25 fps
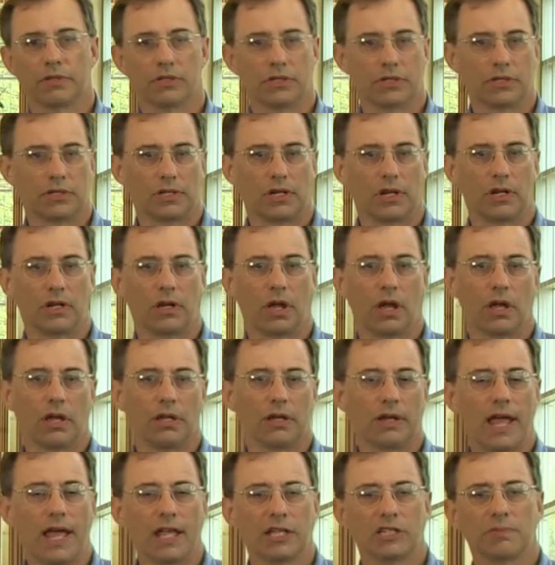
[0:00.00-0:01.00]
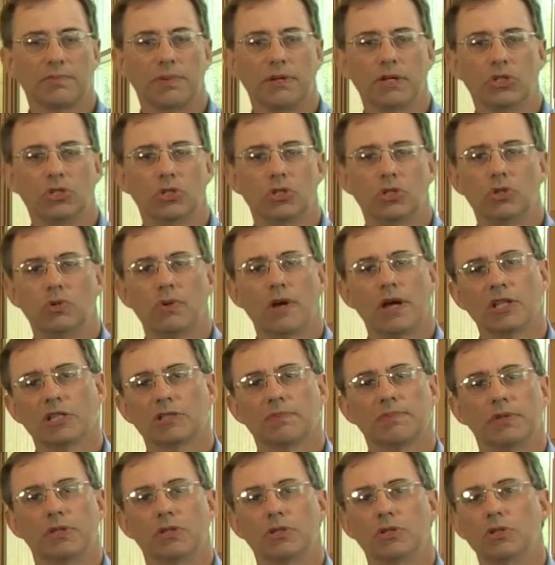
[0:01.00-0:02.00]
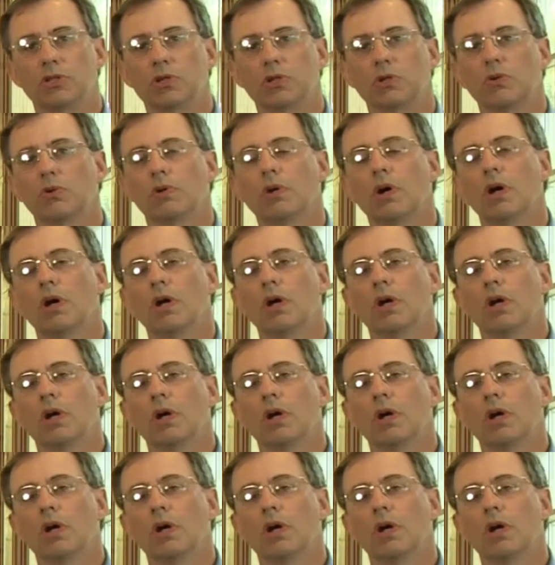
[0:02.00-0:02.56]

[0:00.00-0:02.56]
This is an, sp2-sp2